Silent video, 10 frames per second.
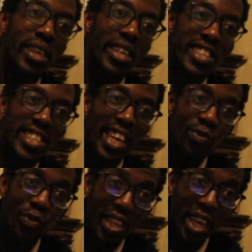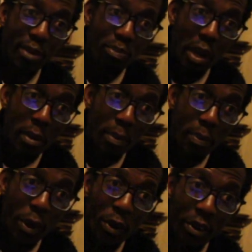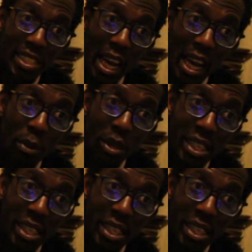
It's just for that maybe period of time, a